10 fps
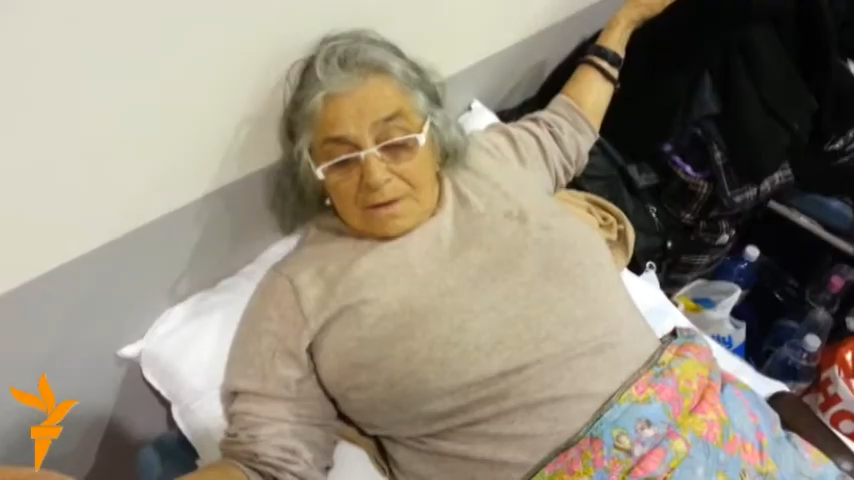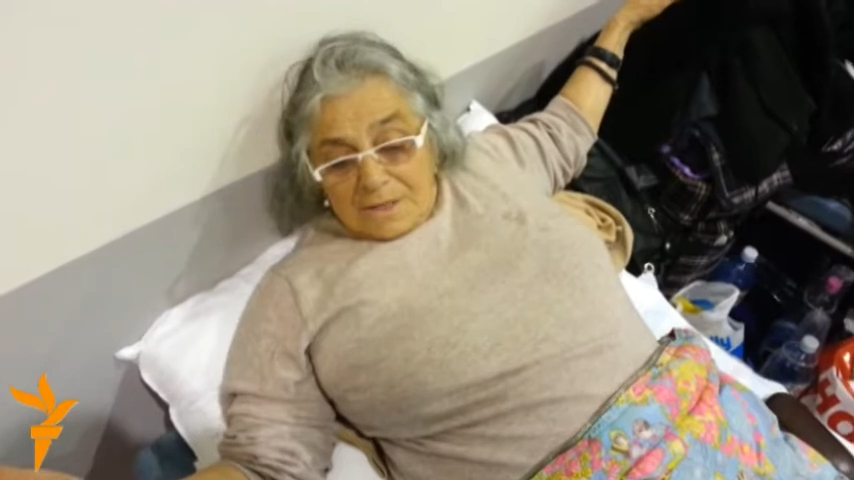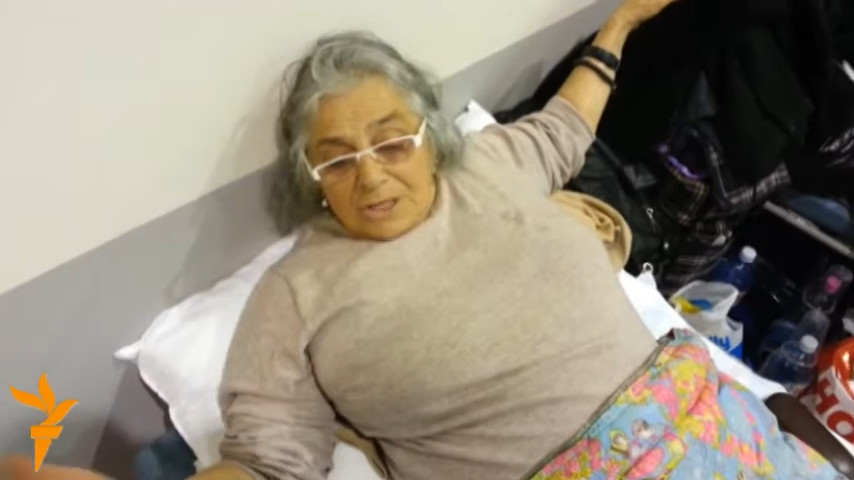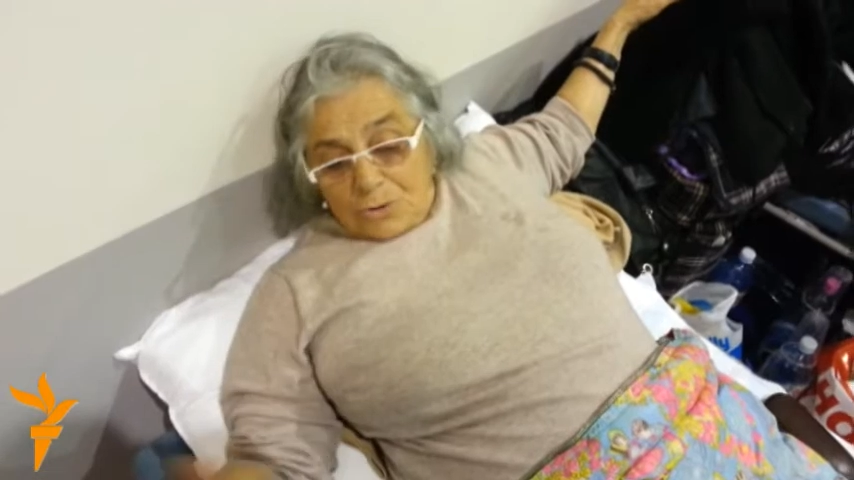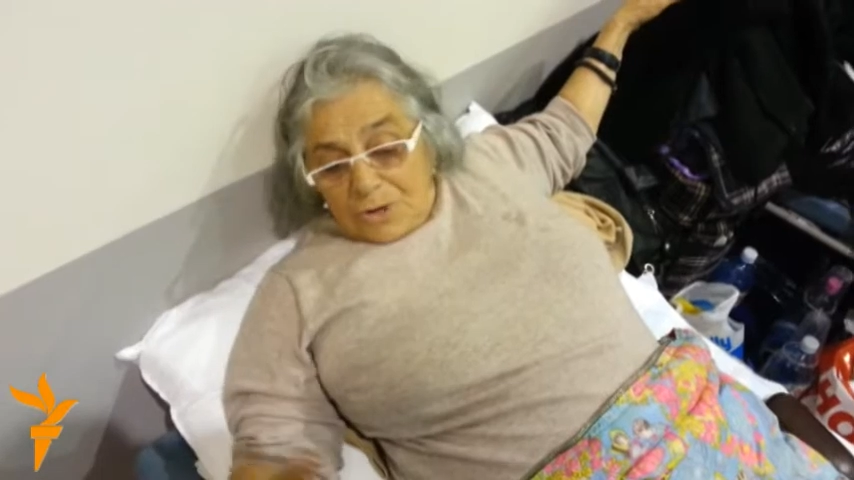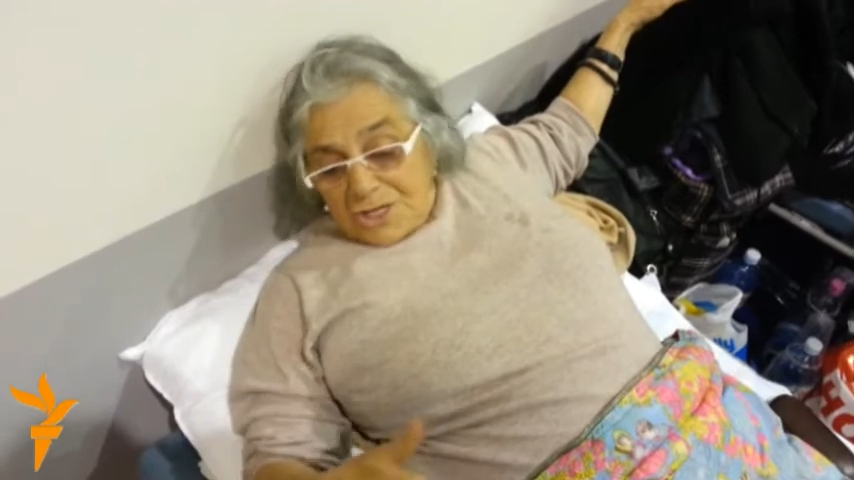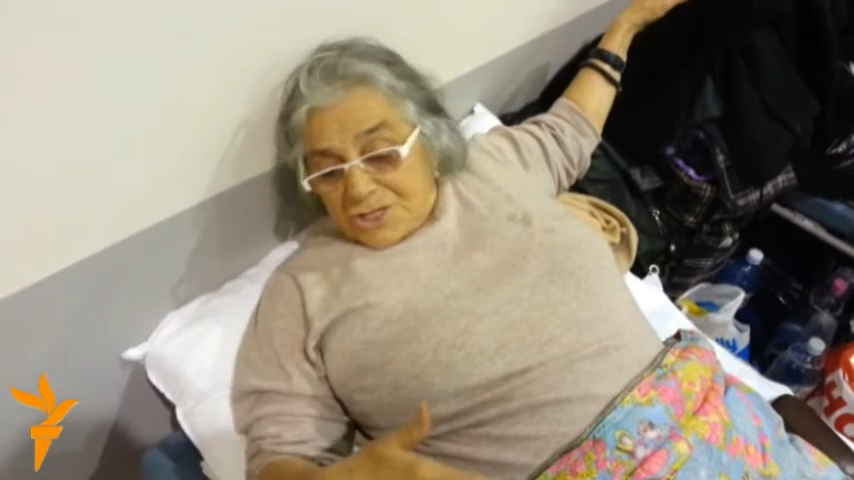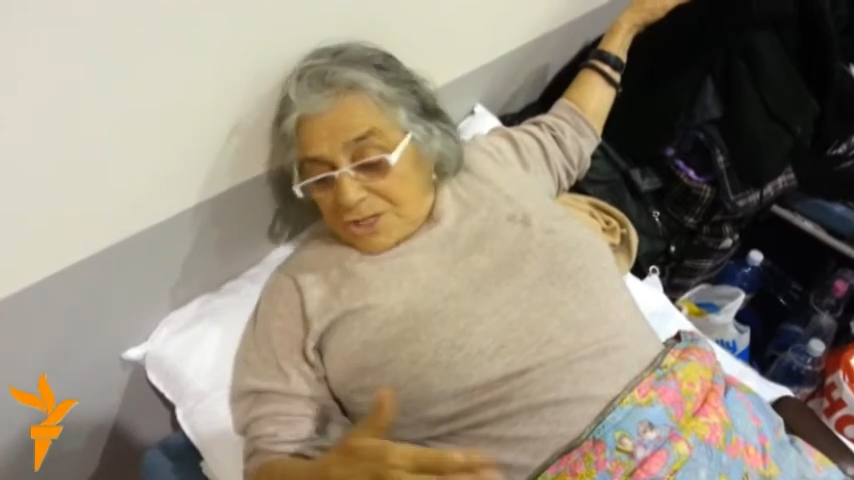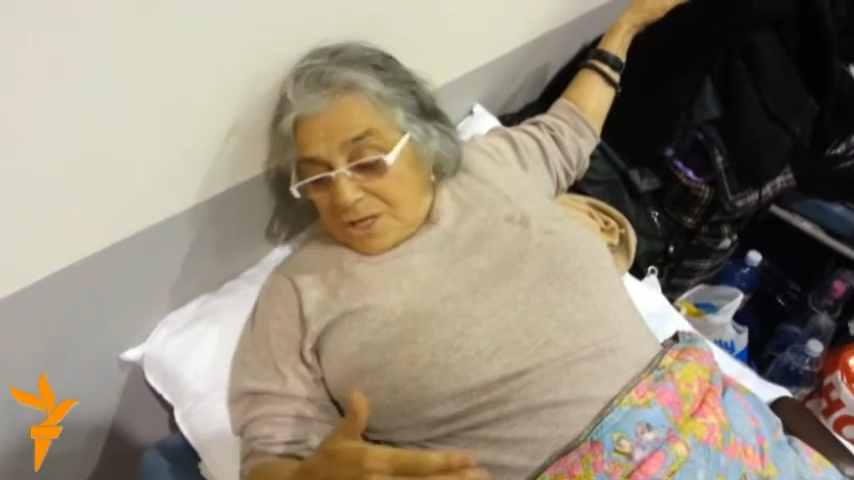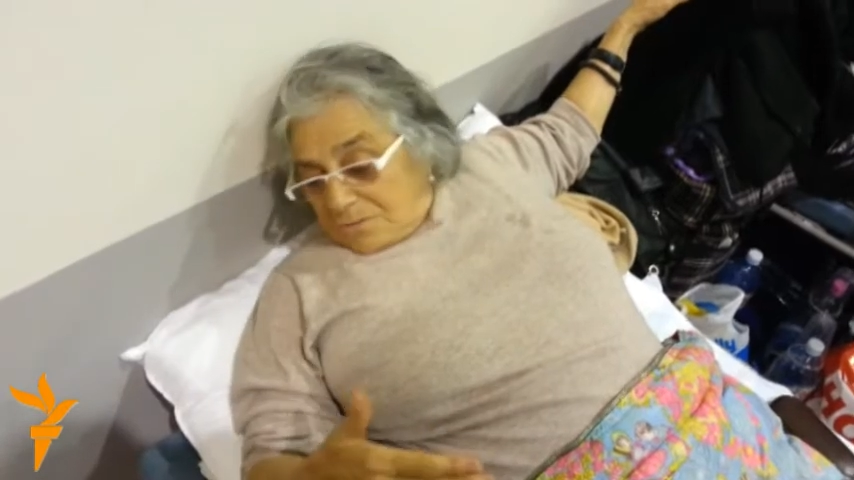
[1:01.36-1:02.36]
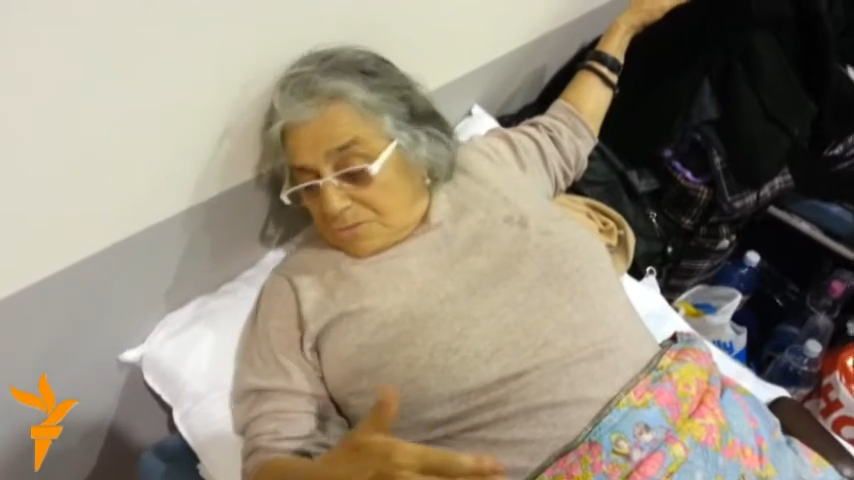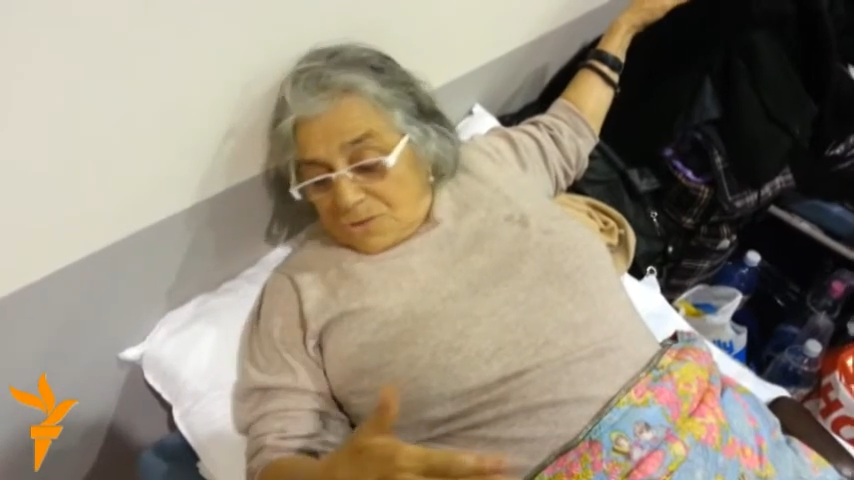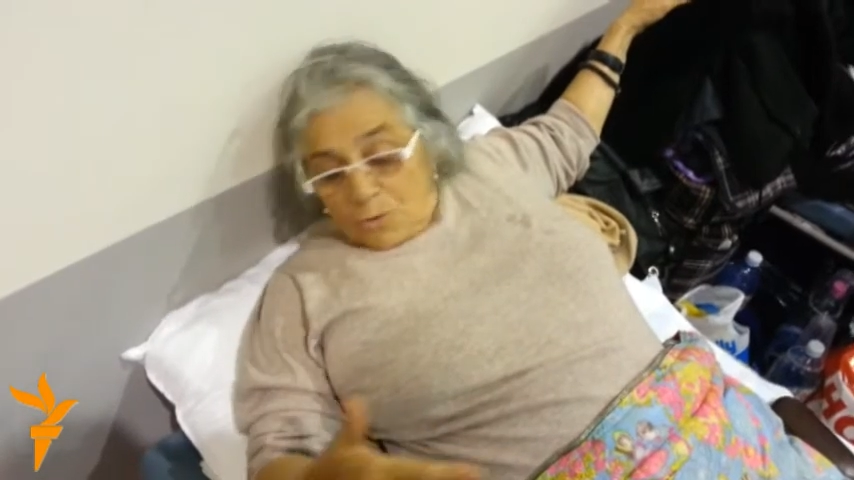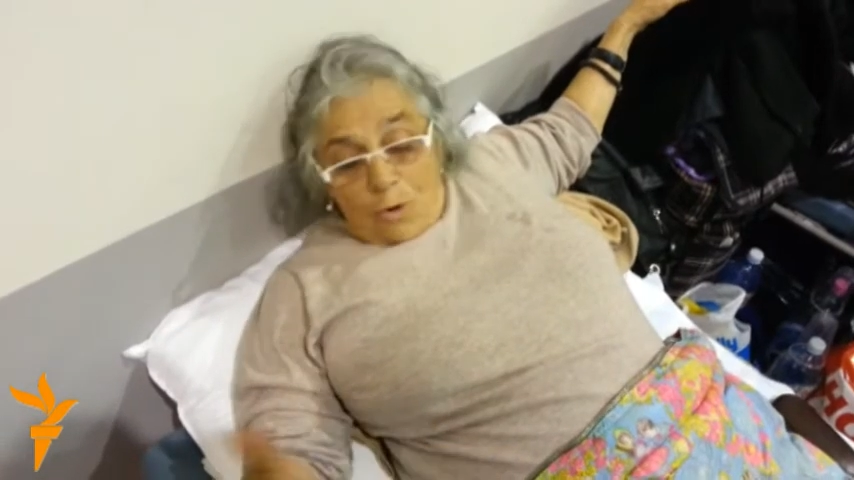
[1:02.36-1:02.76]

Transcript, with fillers: there was no help for me,